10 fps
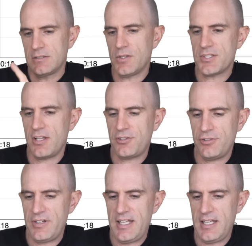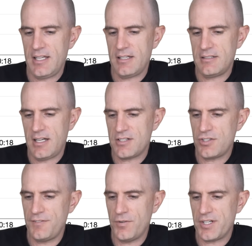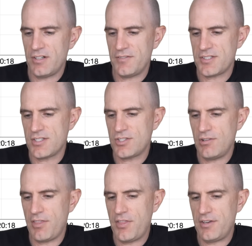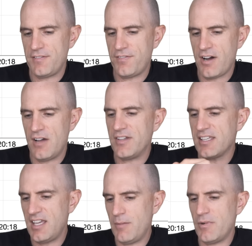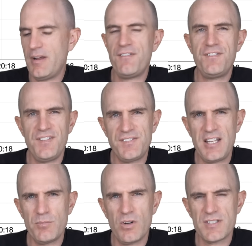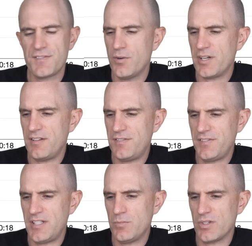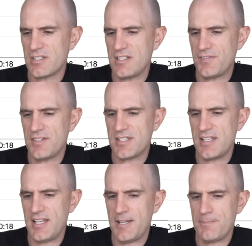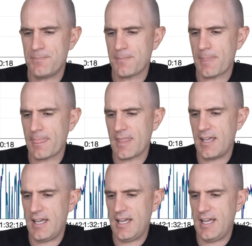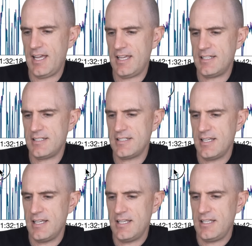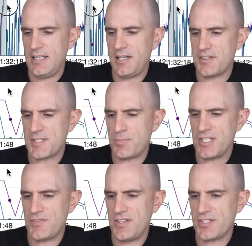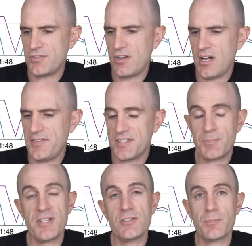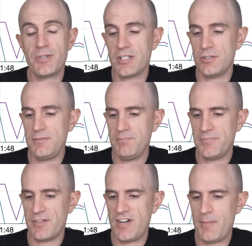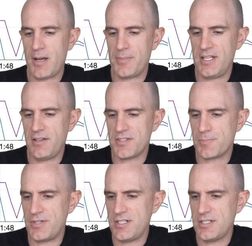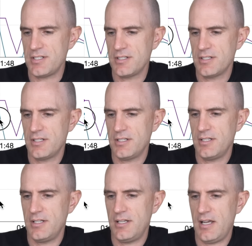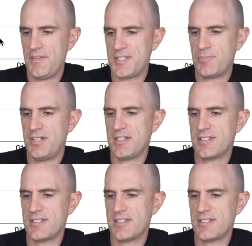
Also through here, uh, 249 versus 235. Again, we're about 15 watts, 14, 15 watts difference there. And into the sprints for this ride. The sprints look pretty good. The ramp up into the sprint and the sprint